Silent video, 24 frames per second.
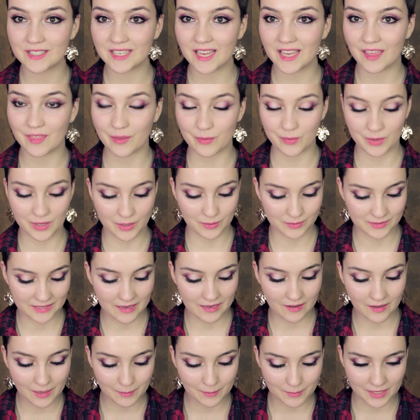together when I was
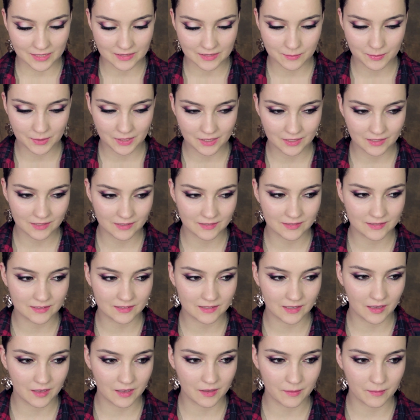at I MATS,
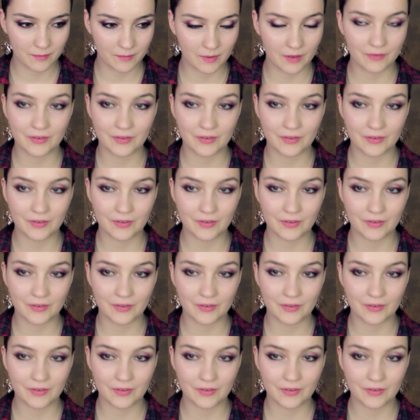because um,